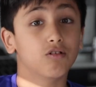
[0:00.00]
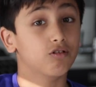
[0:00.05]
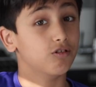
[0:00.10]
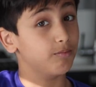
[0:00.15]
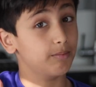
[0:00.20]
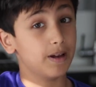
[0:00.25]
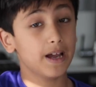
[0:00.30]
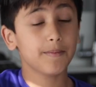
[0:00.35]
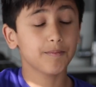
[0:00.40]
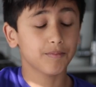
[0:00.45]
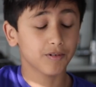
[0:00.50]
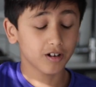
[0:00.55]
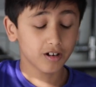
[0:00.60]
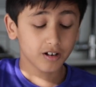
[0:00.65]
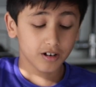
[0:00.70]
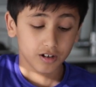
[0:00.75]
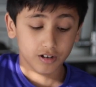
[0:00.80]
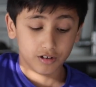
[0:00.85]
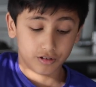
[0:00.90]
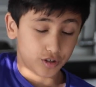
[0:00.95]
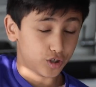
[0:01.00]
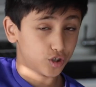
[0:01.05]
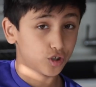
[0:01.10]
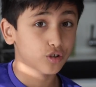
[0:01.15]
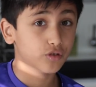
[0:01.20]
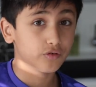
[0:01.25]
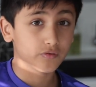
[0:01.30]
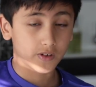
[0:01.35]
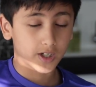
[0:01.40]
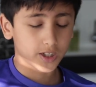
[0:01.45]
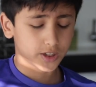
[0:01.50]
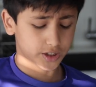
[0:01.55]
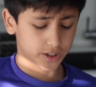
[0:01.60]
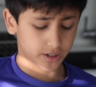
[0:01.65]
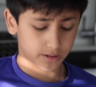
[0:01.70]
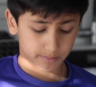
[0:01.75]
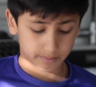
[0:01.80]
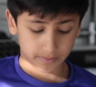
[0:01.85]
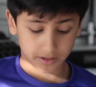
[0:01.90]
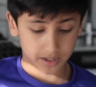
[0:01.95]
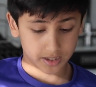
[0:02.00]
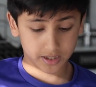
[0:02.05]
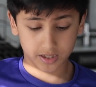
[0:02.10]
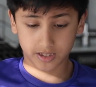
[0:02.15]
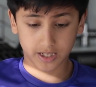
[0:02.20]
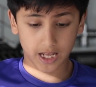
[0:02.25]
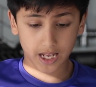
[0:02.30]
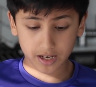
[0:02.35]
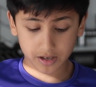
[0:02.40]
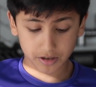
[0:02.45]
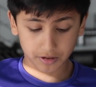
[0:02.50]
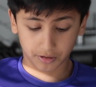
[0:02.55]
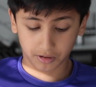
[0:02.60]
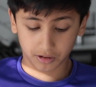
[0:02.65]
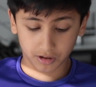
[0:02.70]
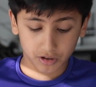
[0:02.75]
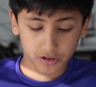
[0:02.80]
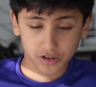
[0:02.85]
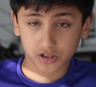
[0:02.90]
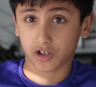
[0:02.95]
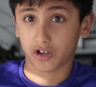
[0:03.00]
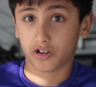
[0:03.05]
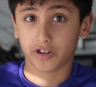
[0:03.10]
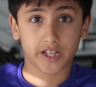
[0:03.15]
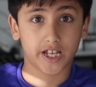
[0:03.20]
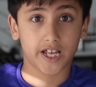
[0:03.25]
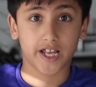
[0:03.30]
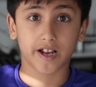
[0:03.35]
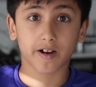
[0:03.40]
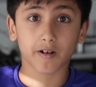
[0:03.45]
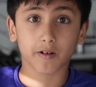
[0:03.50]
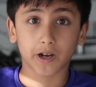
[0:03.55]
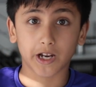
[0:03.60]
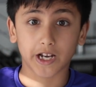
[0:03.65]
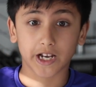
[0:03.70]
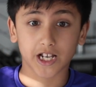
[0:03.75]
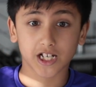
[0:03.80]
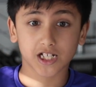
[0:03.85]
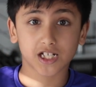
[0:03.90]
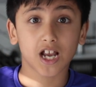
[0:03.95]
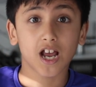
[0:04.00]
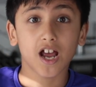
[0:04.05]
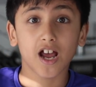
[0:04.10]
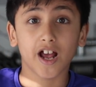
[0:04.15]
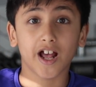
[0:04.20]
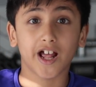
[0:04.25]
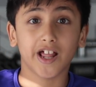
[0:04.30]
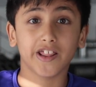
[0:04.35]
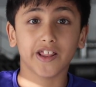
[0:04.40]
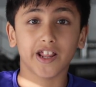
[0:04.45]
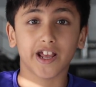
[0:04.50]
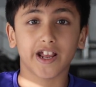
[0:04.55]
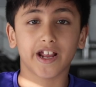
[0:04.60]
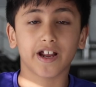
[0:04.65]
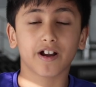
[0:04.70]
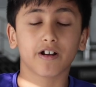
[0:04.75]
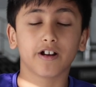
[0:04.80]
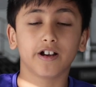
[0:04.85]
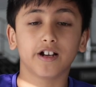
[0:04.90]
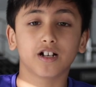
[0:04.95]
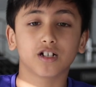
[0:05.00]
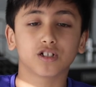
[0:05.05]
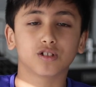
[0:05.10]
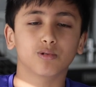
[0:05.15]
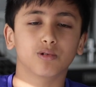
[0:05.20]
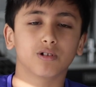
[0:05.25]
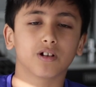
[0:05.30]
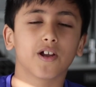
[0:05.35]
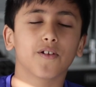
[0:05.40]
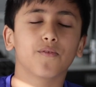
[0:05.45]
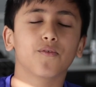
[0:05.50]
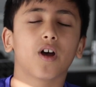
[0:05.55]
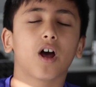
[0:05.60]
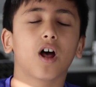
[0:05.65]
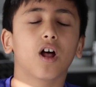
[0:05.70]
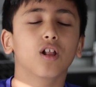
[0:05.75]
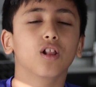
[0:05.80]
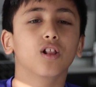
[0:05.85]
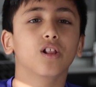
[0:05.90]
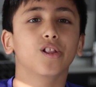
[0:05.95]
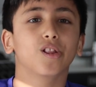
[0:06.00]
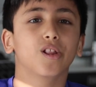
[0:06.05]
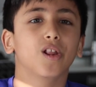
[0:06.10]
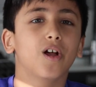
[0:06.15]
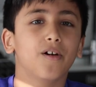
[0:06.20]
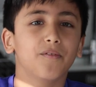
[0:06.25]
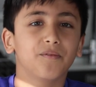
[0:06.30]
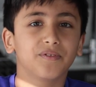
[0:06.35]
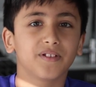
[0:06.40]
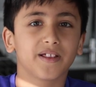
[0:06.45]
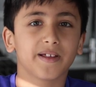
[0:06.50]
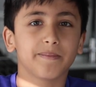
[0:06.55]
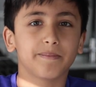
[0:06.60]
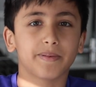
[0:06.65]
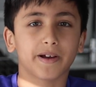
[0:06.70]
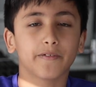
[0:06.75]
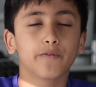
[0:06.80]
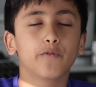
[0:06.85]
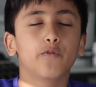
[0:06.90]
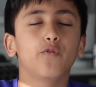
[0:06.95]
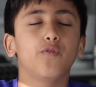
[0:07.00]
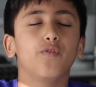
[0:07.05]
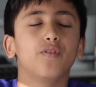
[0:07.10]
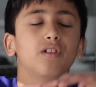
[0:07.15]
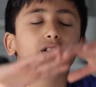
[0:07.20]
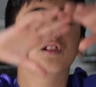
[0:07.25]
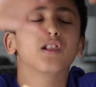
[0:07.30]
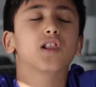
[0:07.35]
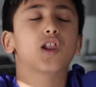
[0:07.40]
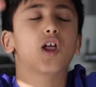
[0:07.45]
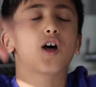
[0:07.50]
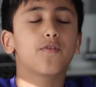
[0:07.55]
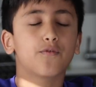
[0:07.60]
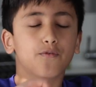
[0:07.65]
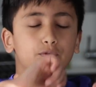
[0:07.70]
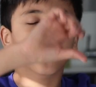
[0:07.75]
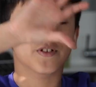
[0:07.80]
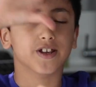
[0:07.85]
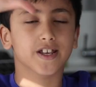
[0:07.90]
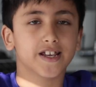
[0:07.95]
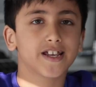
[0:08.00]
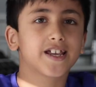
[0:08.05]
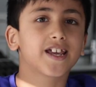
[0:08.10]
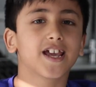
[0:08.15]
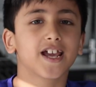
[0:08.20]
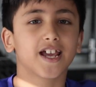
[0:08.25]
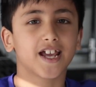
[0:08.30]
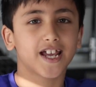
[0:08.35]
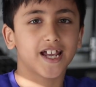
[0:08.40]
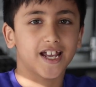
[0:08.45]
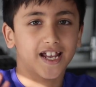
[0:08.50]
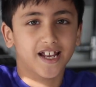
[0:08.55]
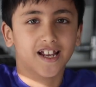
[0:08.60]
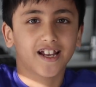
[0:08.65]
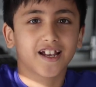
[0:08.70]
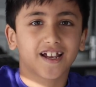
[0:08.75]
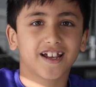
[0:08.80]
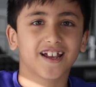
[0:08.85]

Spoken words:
Remember, don't rush it because then you'll lose all the airiness, and the airiness will give it a lovely big fluffy cake.